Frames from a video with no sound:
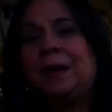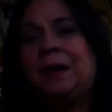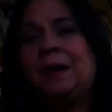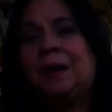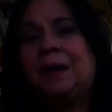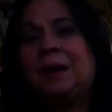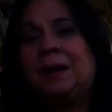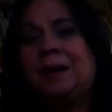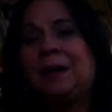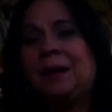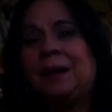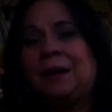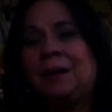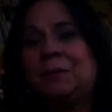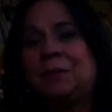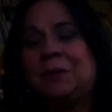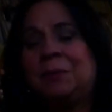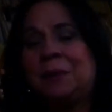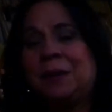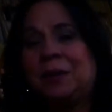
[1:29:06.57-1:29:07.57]
uh,
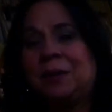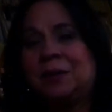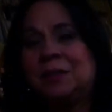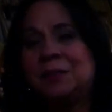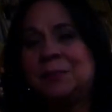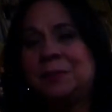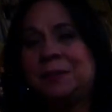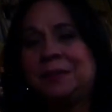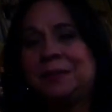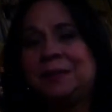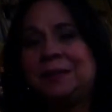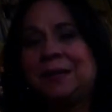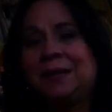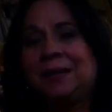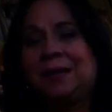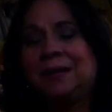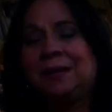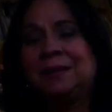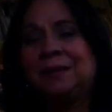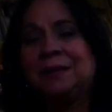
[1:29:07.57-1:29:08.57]
with my husband,
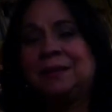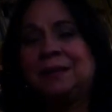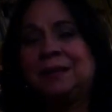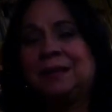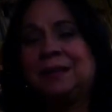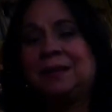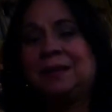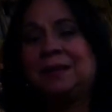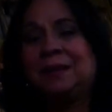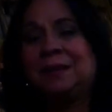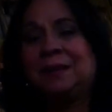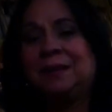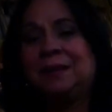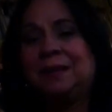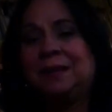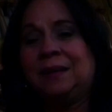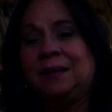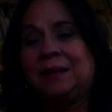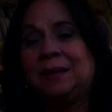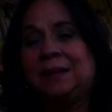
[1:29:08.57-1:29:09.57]
and, uh,
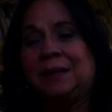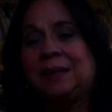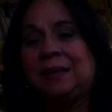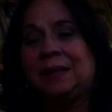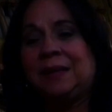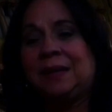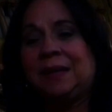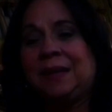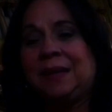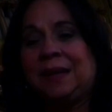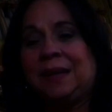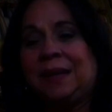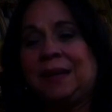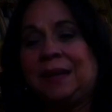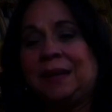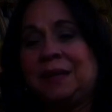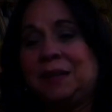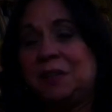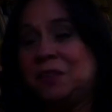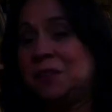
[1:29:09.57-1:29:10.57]

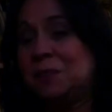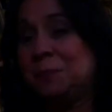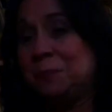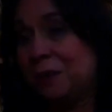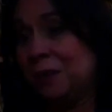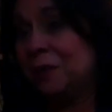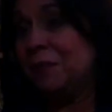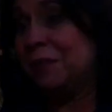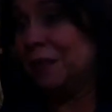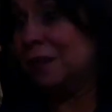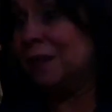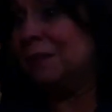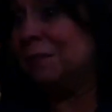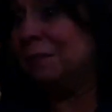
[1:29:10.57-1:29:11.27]
and he's part of the